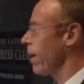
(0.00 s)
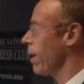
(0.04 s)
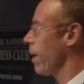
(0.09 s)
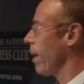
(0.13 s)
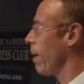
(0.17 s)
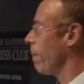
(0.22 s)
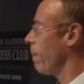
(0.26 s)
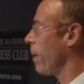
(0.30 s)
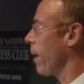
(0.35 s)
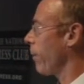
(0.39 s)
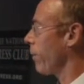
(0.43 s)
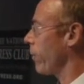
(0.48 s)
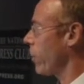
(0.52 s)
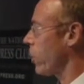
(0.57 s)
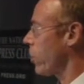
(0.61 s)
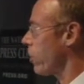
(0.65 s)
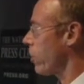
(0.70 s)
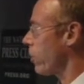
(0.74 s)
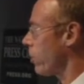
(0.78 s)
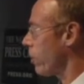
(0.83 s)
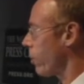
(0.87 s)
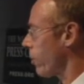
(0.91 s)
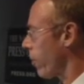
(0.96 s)
about the
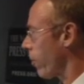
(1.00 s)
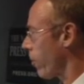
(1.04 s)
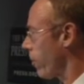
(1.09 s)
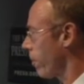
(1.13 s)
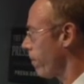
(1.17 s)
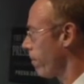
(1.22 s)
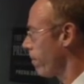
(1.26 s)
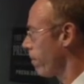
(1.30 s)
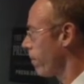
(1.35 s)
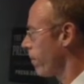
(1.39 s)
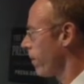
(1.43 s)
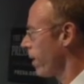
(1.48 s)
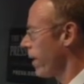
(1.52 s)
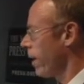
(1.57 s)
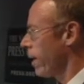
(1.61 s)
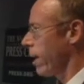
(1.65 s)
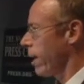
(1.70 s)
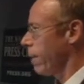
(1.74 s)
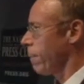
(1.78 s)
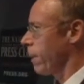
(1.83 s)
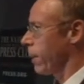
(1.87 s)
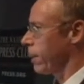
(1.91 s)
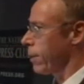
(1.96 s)
earth,
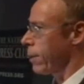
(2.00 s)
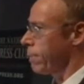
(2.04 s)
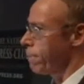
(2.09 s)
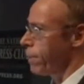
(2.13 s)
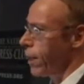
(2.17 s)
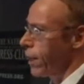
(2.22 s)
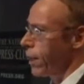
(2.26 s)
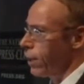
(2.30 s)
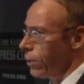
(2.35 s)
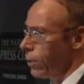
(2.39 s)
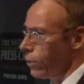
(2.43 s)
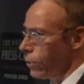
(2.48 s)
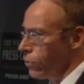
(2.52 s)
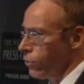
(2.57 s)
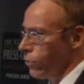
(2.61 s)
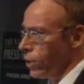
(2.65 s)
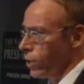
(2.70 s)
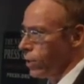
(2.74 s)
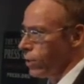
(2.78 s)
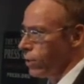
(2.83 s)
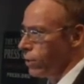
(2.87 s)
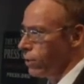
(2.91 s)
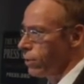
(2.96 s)
about the
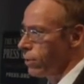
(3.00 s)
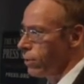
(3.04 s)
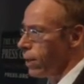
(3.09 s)
biosphere,